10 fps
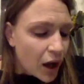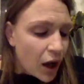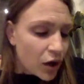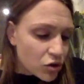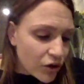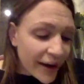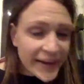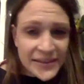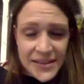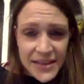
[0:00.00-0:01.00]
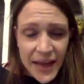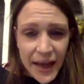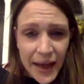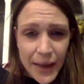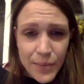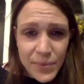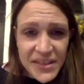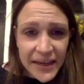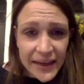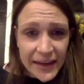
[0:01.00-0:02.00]
Whole grains,
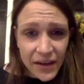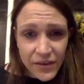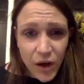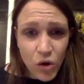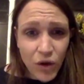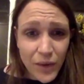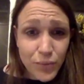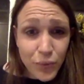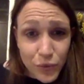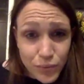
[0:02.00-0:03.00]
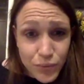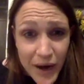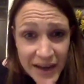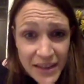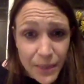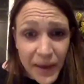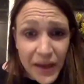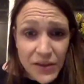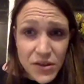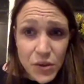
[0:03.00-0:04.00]
particularly kind of whole grain bread, can be a
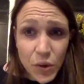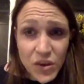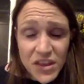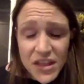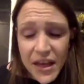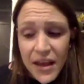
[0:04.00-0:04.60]
good source.